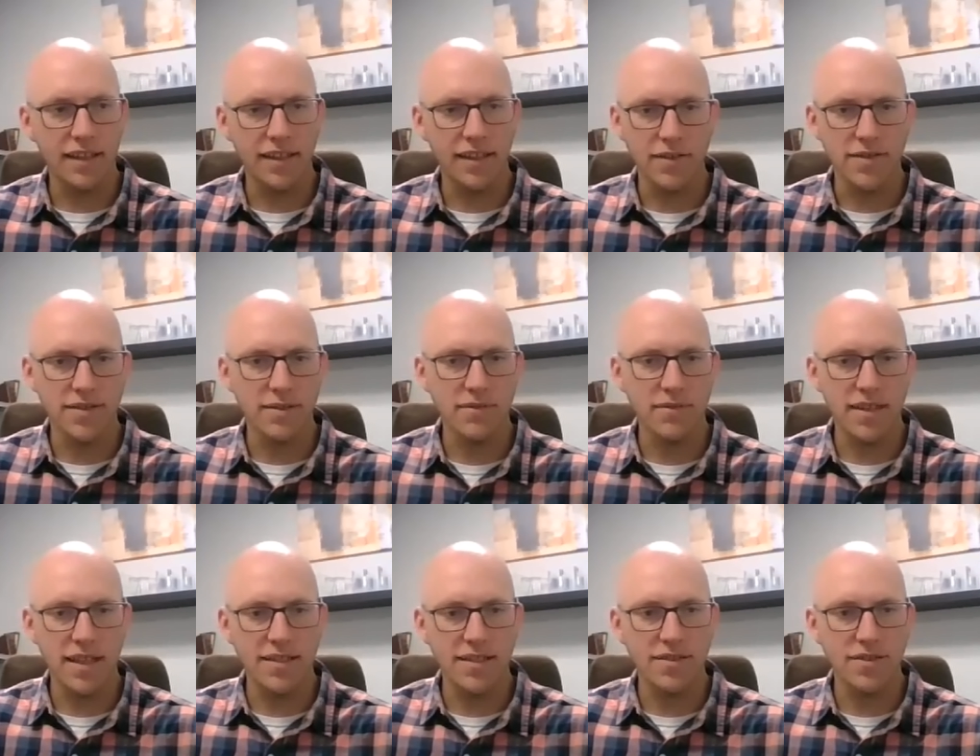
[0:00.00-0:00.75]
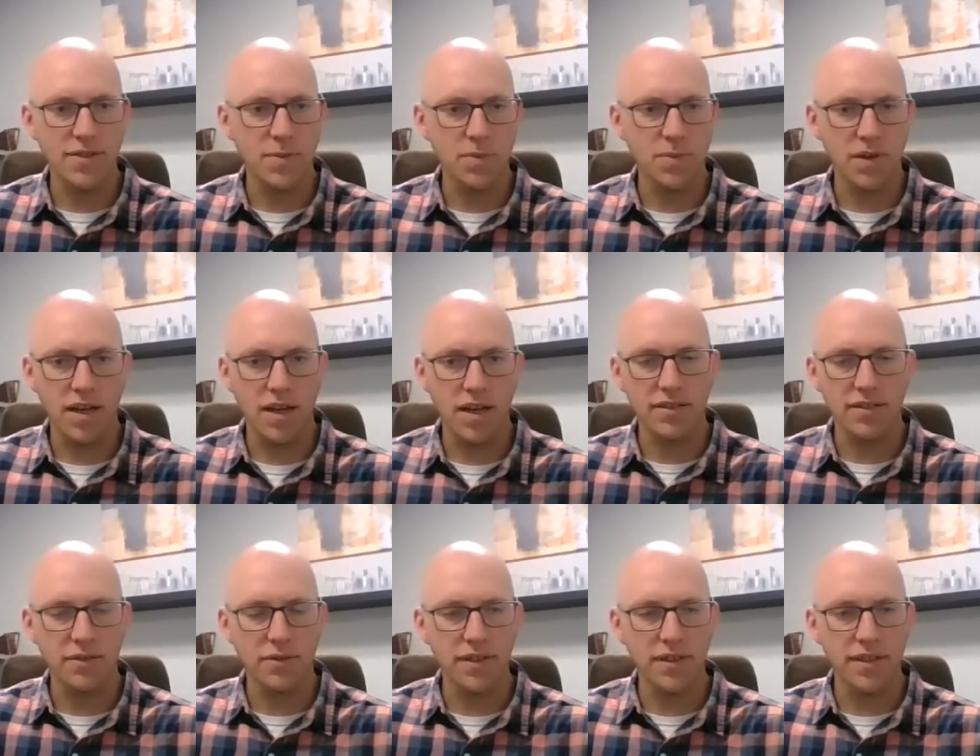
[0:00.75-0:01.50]
You know, some of that's just
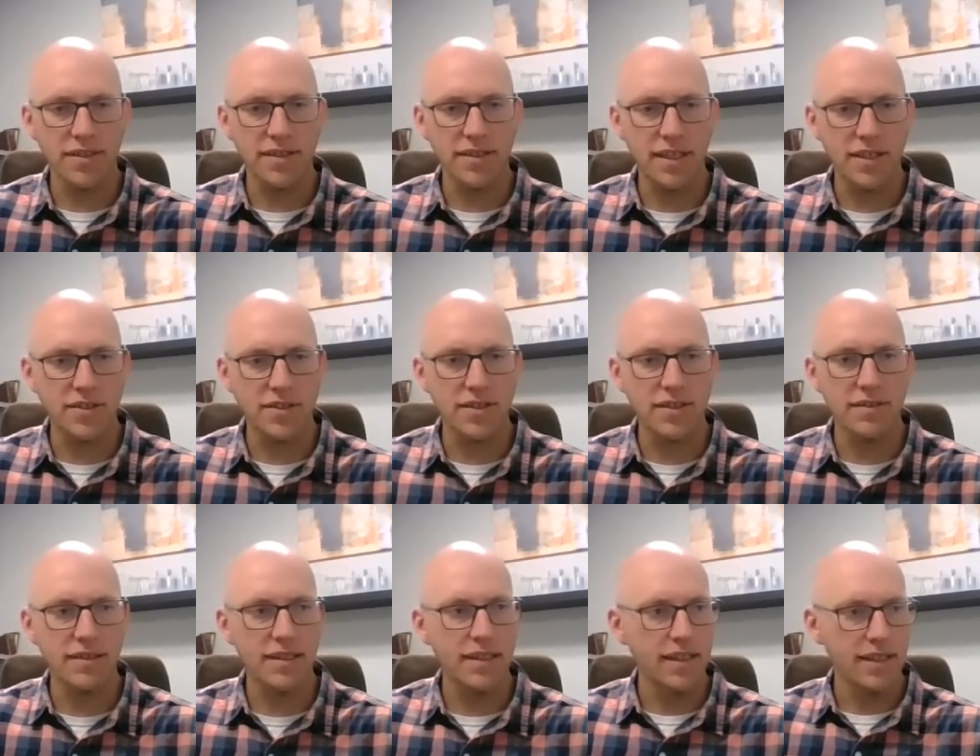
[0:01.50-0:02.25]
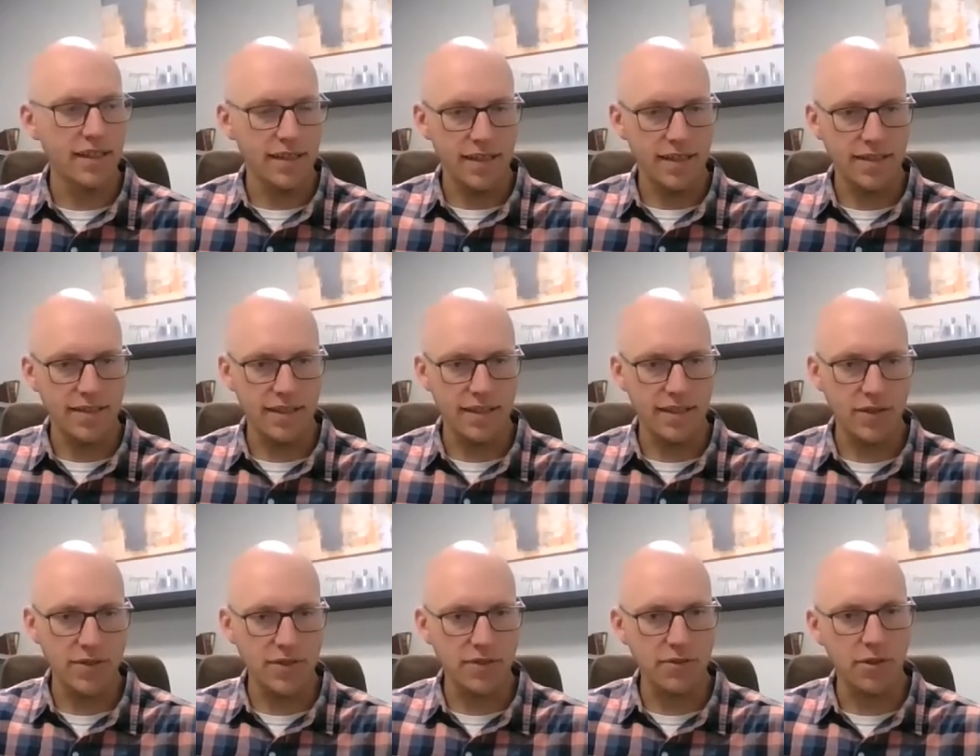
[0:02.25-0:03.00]
product orientation as it
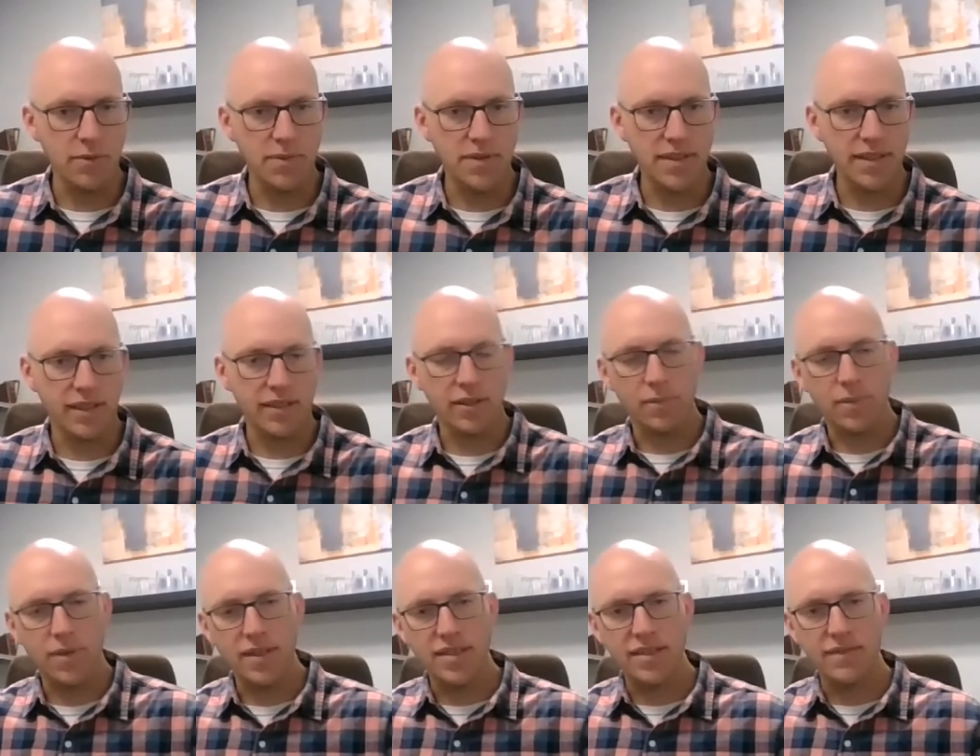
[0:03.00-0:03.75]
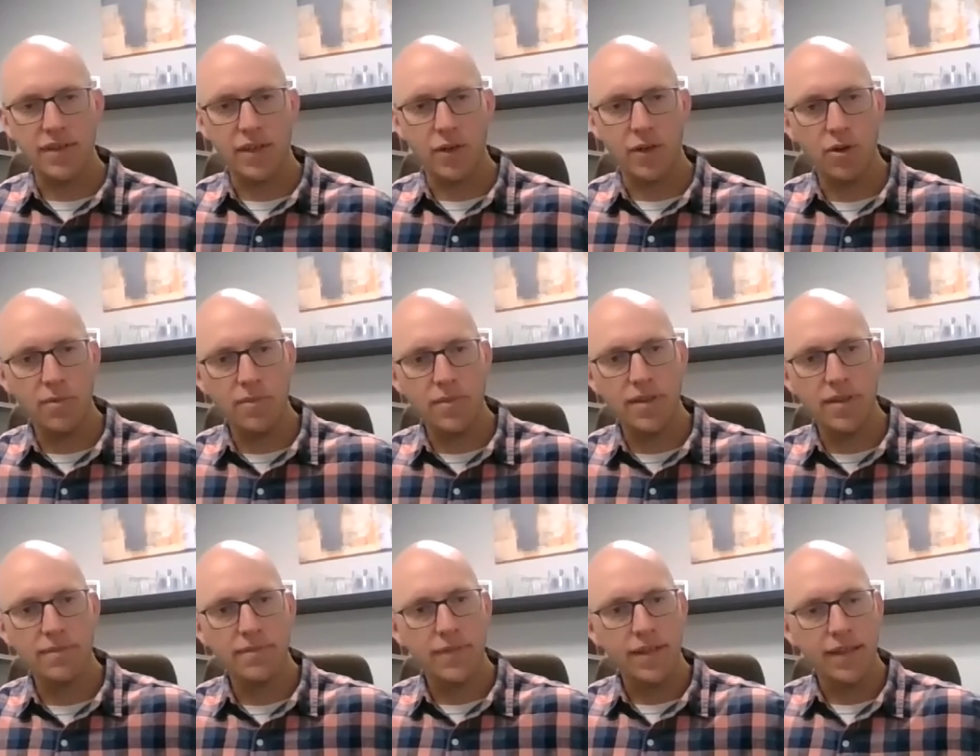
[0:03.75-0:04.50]
goes into a particular piece of
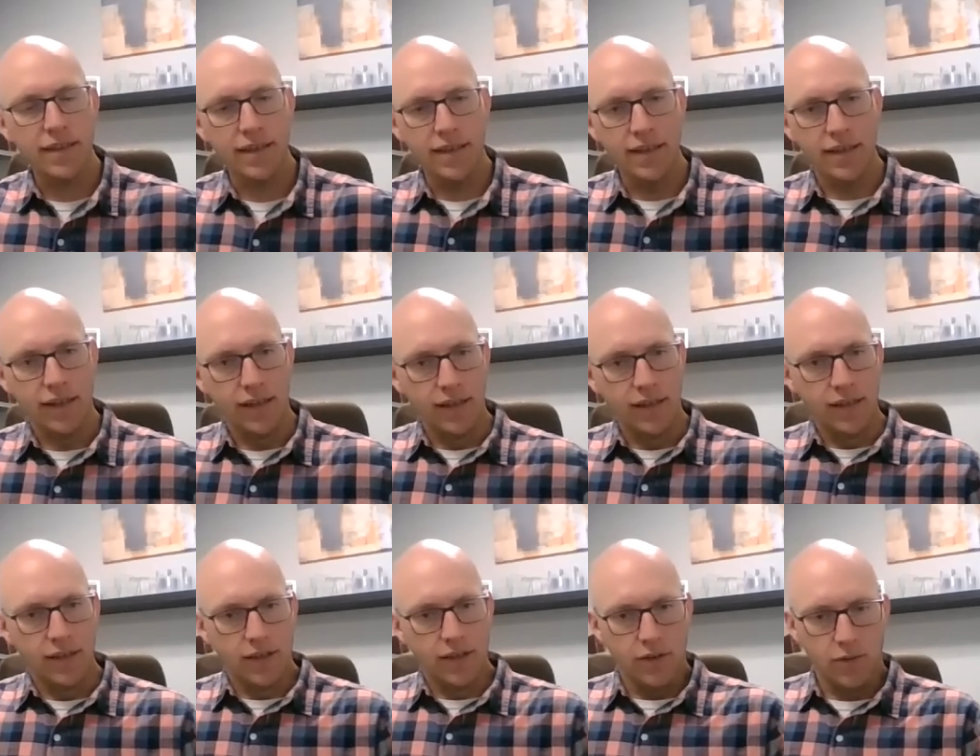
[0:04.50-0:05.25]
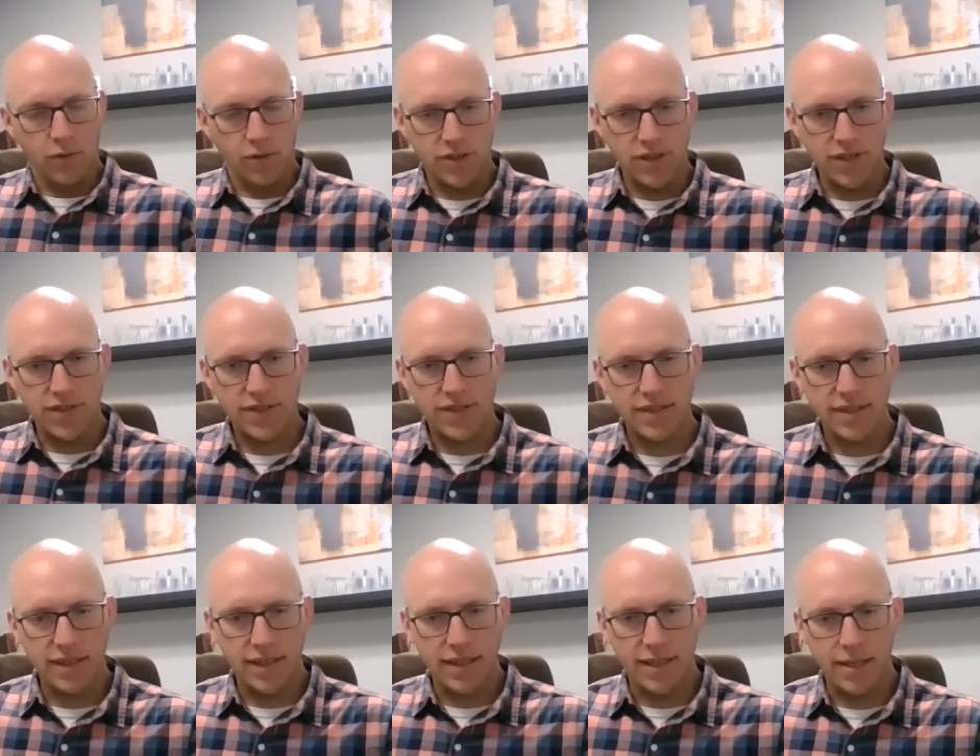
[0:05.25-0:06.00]
equipment, or
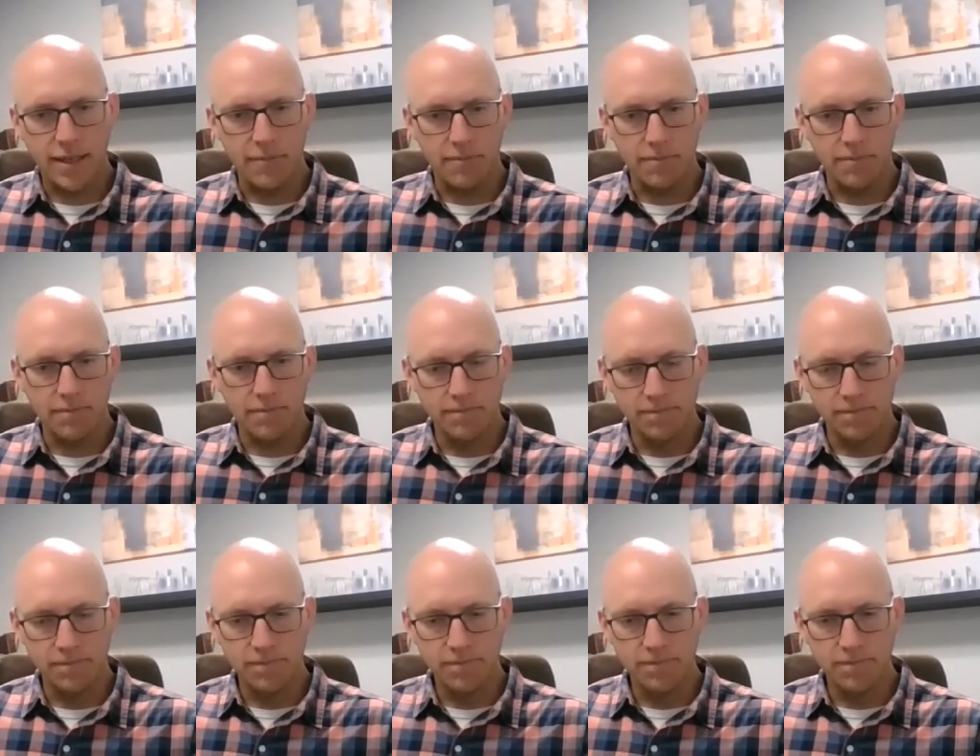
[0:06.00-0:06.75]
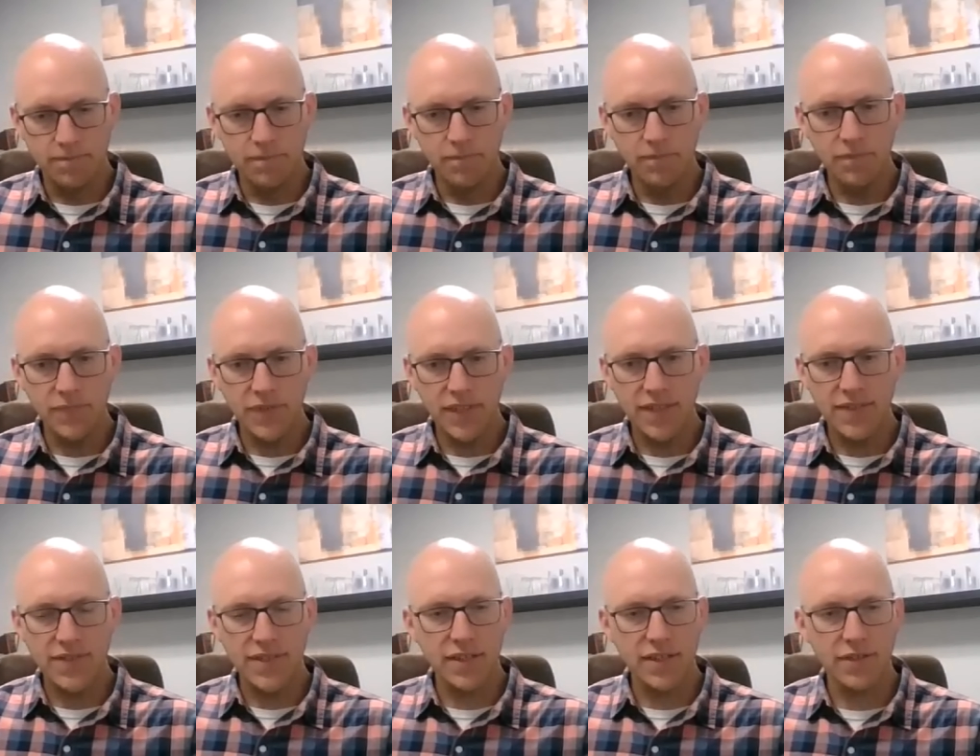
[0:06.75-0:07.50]
just um,
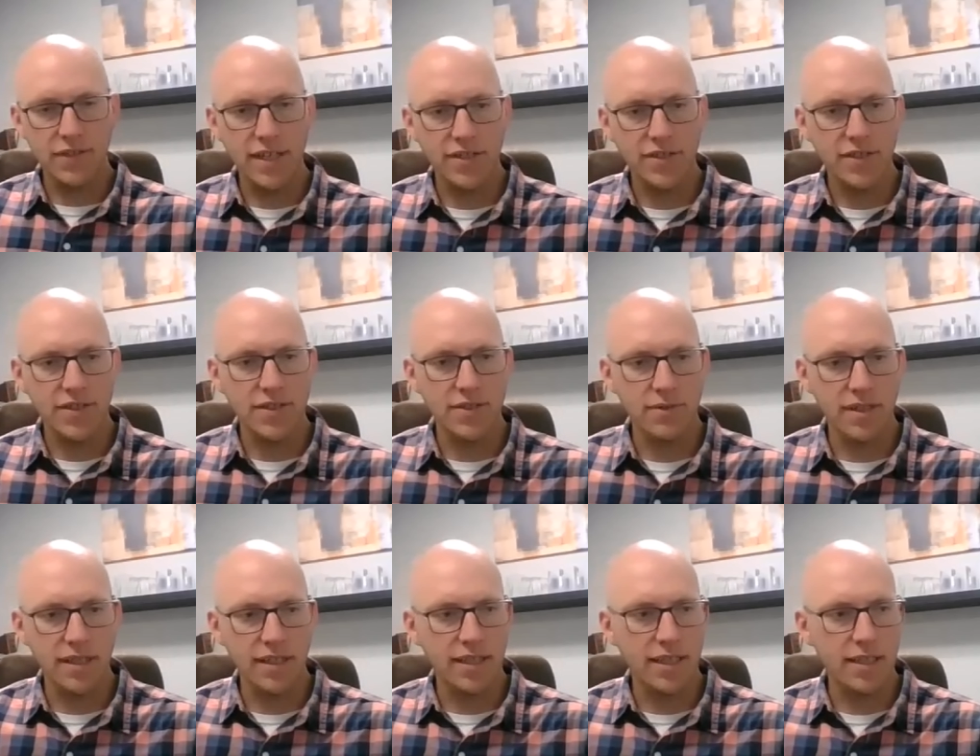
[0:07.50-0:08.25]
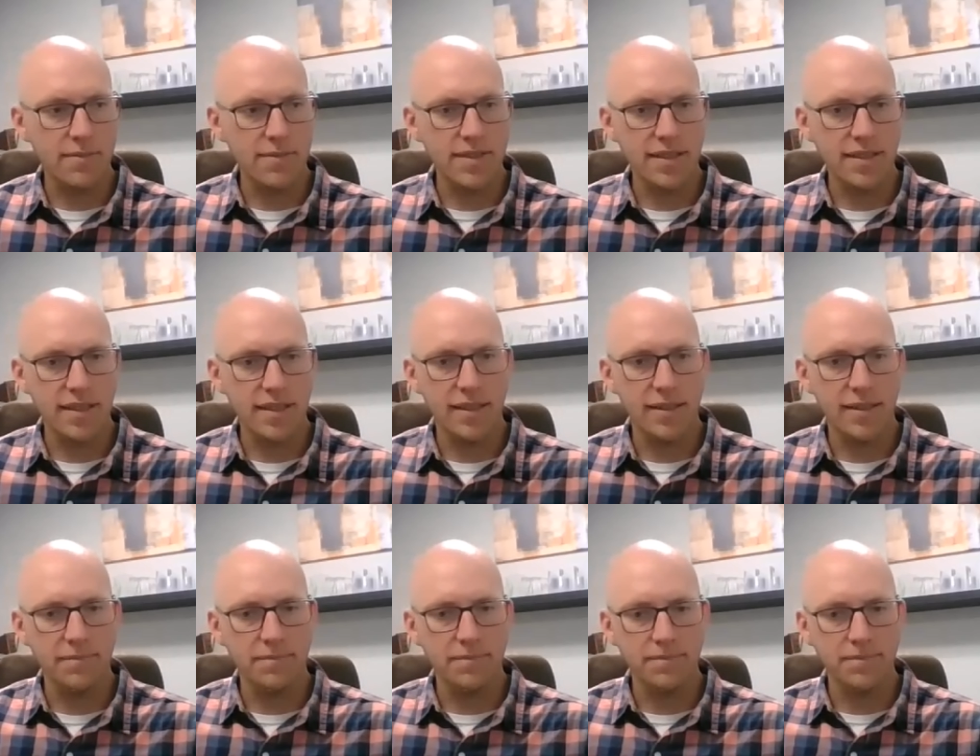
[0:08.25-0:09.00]
considerations when it comes
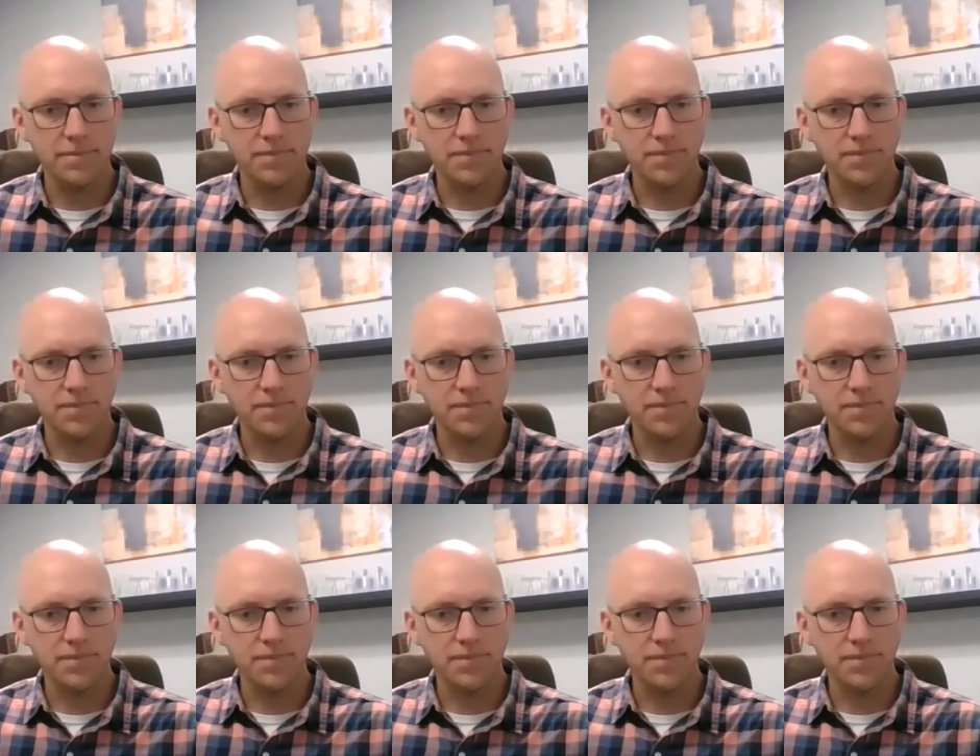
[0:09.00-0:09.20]
to